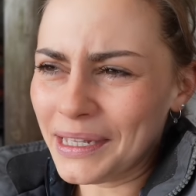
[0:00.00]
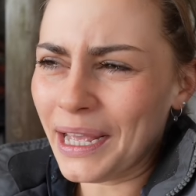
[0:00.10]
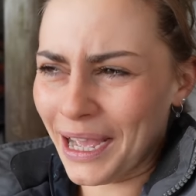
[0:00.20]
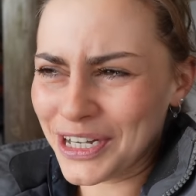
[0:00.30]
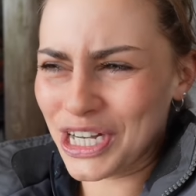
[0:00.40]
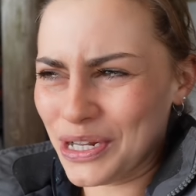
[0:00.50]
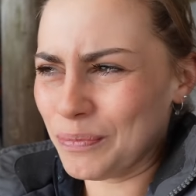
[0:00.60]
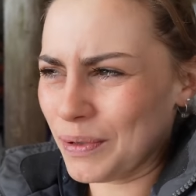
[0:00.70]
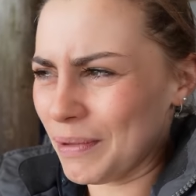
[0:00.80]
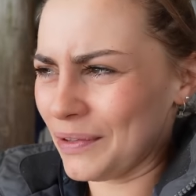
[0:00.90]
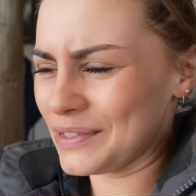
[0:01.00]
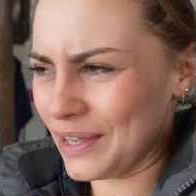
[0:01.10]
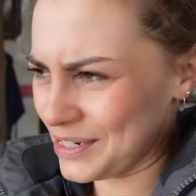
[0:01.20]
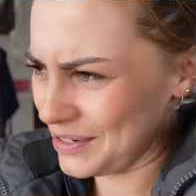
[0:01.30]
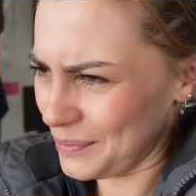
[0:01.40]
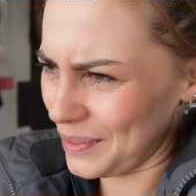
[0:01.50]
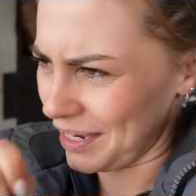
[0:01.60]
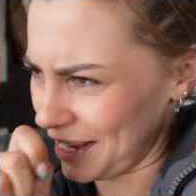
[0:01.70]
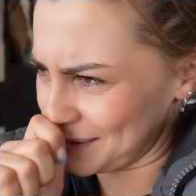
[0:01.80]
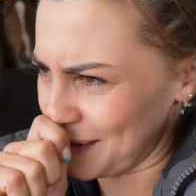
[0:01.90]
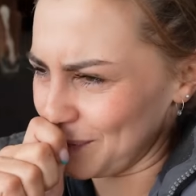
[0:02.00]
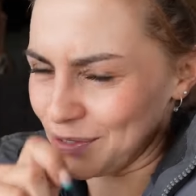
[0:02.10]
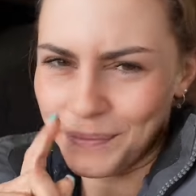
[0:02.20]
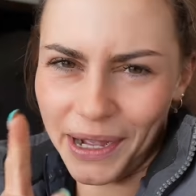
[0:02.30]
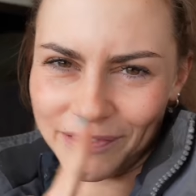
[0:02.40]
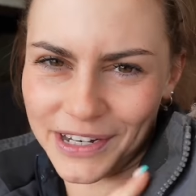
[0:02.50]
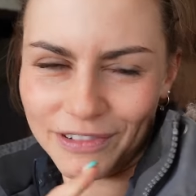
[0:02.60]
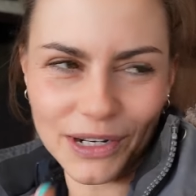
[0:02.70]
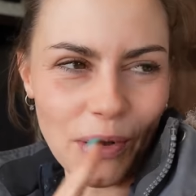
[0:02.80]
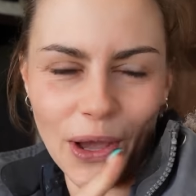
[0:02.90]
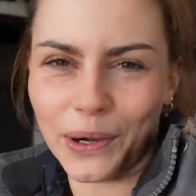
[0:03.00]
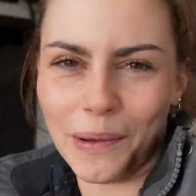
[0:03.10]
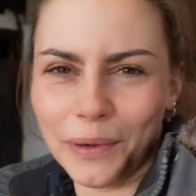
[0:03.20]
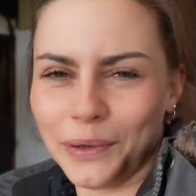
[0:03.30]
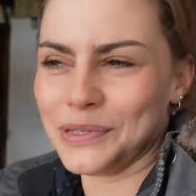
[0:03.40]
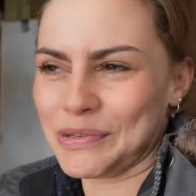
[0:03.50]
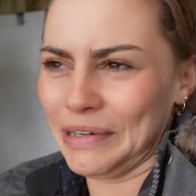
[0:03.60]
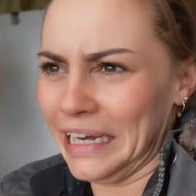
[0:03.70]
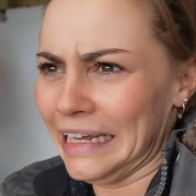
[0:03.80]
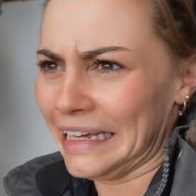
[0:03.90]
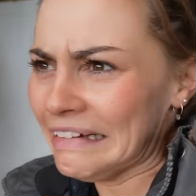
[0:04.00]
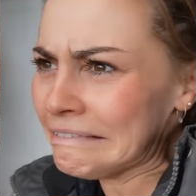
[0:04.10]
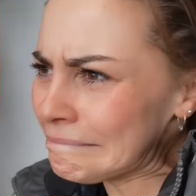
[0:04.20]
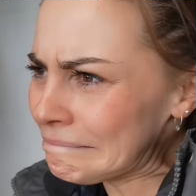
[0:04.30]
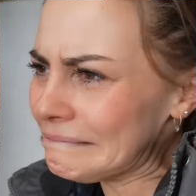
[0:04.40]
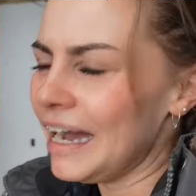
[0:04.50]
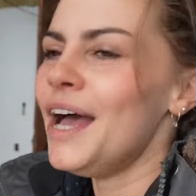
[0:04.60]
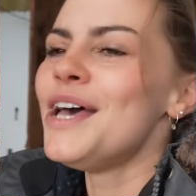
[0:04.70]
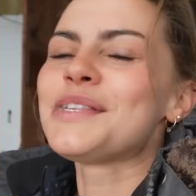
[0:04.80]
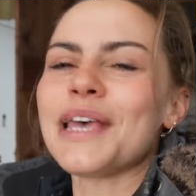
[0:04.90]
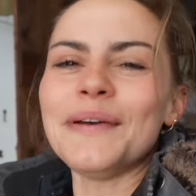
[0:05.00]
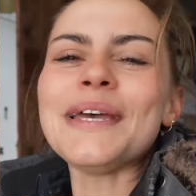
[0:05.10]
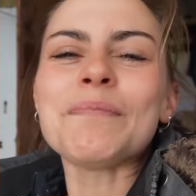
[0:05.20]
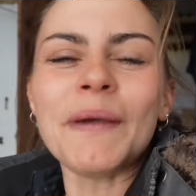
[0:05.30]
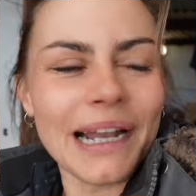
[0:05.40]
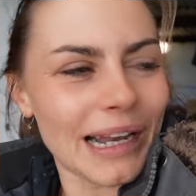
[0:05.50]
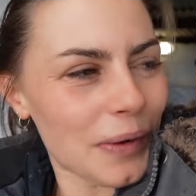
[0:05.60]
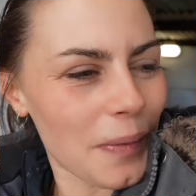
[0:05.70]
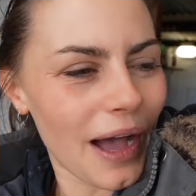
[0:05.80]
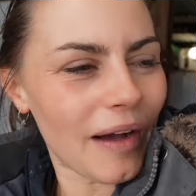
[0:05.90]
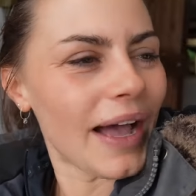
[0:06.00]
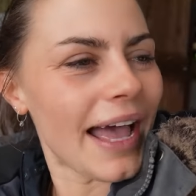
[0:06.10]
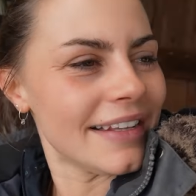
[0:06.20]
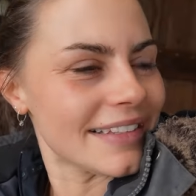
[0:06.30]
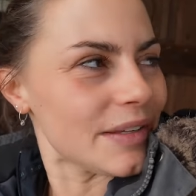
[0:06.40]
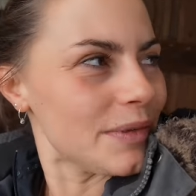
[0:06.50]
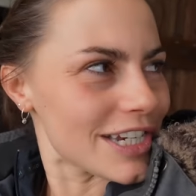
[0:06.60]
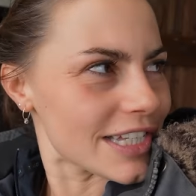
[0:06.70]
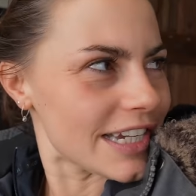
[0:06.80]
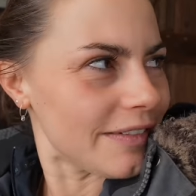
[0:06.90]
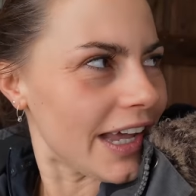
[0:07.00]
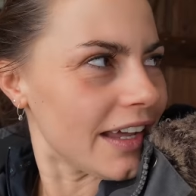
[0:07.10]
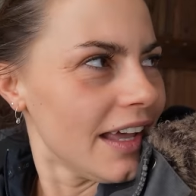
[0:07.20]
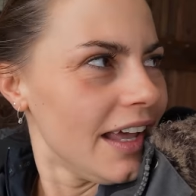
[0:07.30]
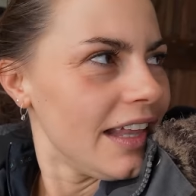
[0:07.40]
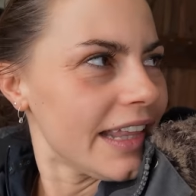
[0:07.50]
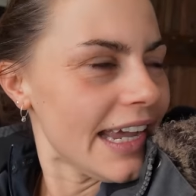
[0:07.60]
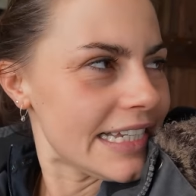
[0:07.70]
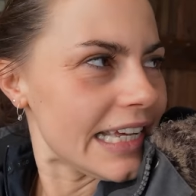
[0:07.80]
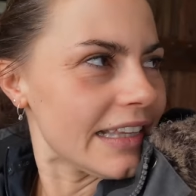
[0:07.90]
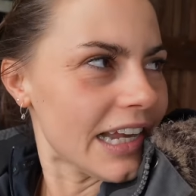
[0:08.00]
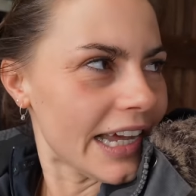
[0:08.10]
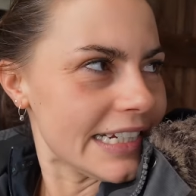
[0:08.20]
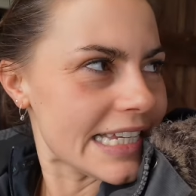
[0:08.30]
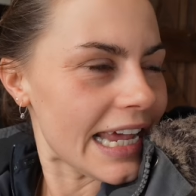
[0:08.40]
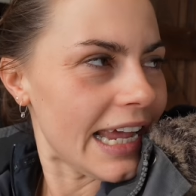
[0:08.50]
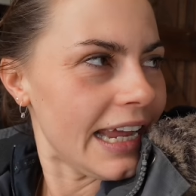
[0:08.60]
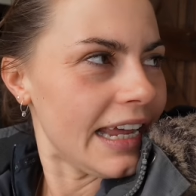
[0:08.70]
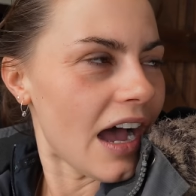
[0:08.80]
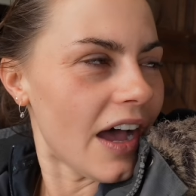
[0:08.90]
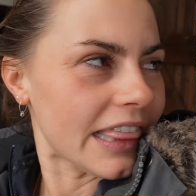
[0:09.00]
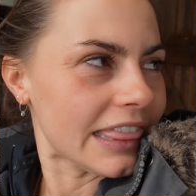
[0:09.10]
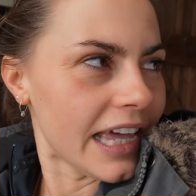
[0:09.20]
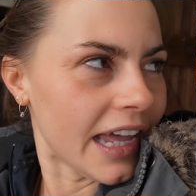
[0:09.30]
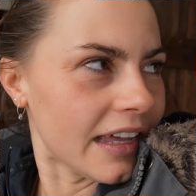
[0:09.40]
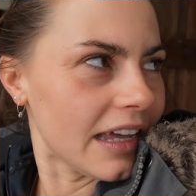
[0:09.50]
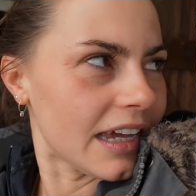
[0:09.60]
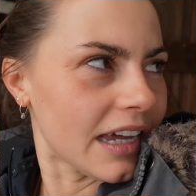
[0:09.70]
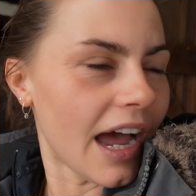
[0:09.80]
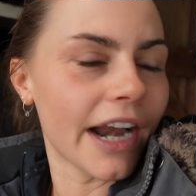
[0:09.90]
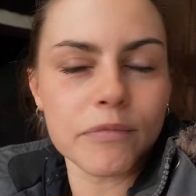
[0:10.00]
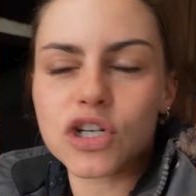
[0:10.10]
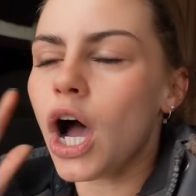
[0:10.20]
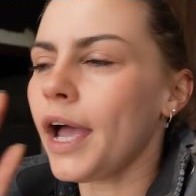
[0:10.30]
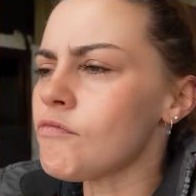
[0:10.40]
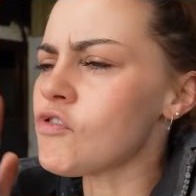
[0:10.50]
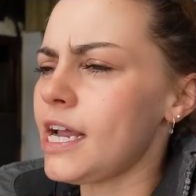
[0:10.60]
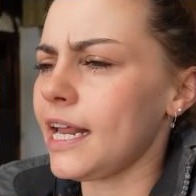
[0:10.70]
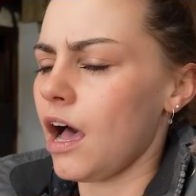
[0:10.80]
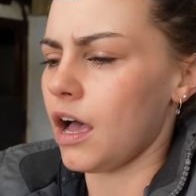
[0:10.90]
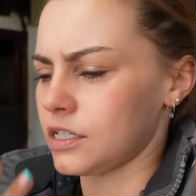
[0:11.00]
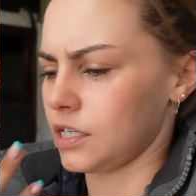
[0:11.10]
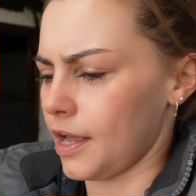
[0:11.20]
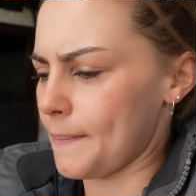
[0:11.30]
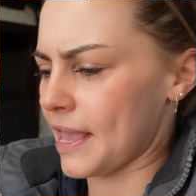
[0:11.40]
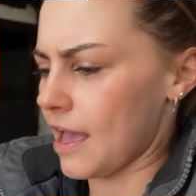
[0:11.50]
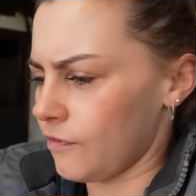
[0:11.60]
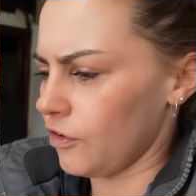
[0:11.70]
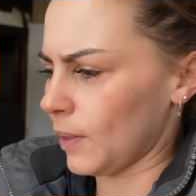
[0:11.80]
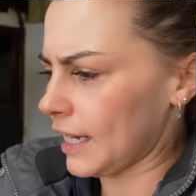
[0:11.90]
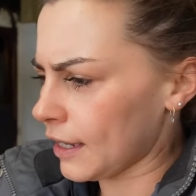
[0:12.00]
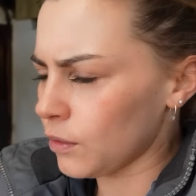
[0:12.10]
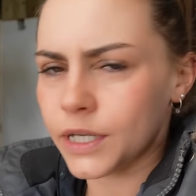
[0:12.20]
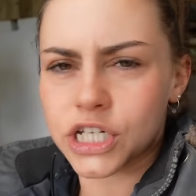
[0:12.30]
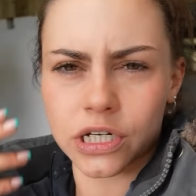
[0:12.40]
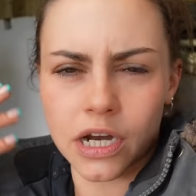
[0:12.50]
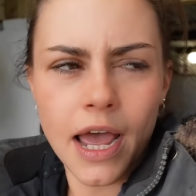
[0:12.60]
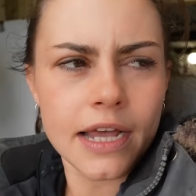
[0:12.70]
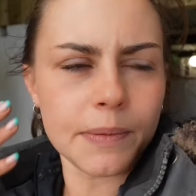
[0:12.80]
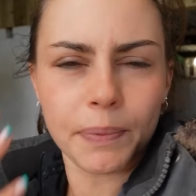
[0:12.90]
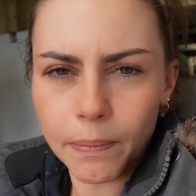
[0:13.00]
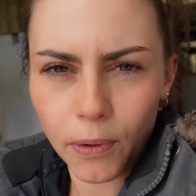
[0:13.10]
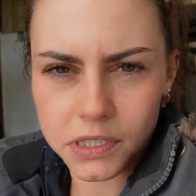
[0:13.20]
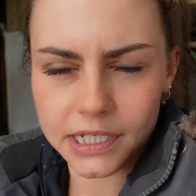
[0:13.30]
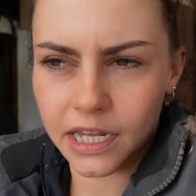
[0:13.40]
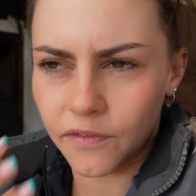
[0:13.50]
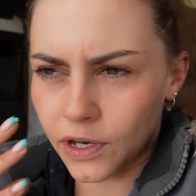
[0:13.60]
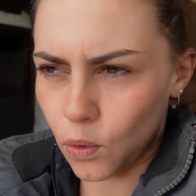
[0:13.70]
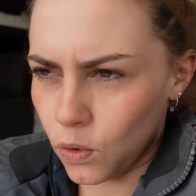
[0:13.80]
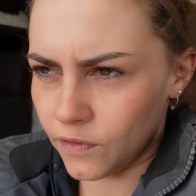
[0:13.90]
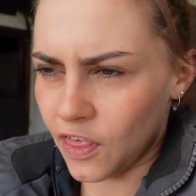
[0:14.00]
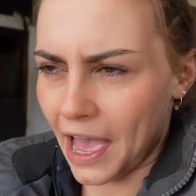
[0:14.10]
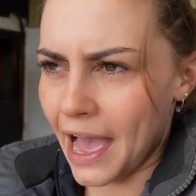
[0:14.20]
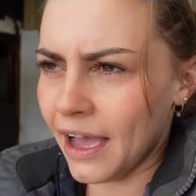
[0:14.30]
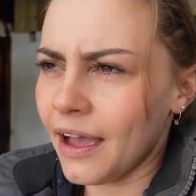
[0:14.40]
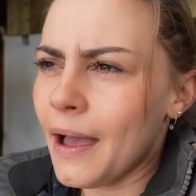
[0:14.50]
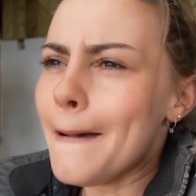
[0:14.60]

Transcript: It actually could be months. I don't know when the last time was. I might have to have a little look and I'll put it on screen here. So it's been a little while, hence that we're just doing the 80 and the 90, I think. And I'm trying really hard to like be careful of my language and to be positive and all of that.